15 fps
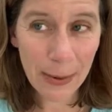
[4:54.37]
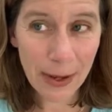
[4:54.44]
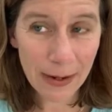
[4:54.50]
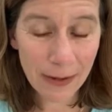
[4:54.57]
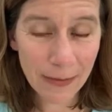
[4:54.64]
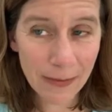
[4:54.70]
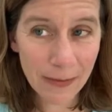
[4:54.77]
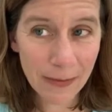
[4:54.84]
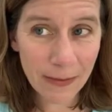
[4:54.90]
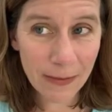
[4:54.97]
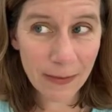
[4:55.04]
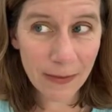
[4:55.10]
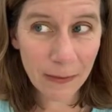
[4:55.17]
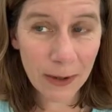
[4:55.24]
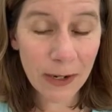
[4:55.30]
But
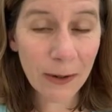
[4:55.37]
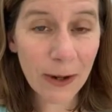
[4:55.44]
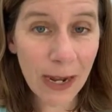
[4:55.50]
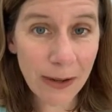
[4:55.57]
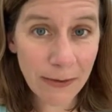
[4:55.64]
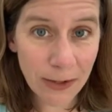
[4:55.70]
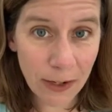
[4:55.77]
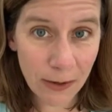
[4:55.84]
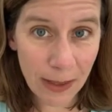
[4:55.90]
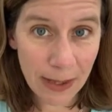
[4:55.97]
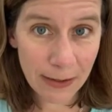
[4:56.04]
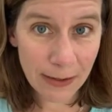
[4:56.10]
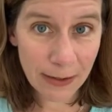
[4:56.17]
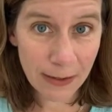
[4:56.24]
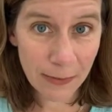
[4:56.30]
we do not have to do
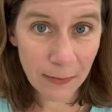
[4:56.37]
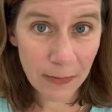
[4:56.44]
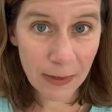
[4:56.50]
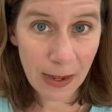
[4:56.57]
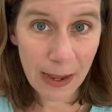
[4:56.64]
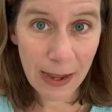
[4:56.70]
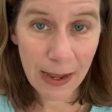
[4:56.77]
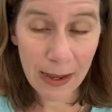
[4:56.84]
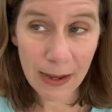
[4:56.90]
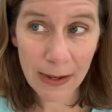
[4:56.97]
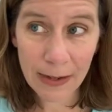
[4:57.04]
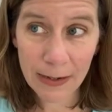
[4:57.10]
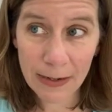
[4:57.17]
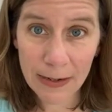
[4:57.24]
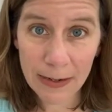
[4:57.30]
this.
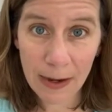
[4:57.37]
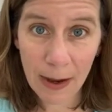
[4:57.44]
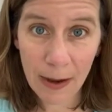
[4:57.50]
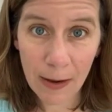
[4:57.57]
And